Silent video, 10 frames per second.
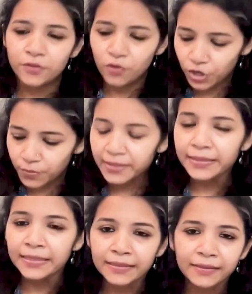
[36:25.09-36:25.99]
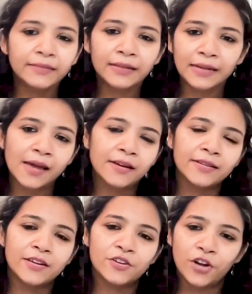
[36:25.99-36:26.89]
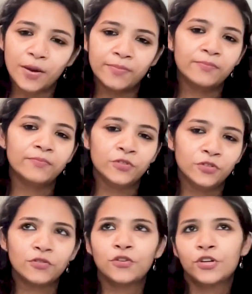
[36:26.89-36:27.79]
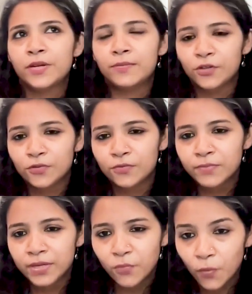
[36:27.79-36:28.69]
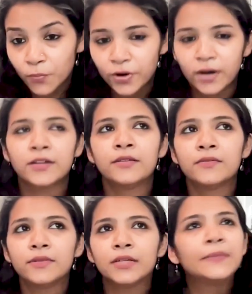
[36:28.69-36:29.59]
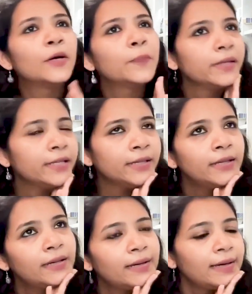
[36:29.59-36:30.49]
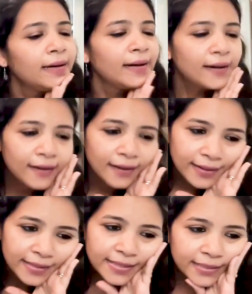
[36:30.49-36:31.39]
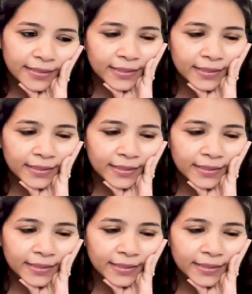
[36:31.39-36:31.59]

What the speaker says: You automatically get the clarity, and you're going to be able to be more productive, in my opinion. Let's see.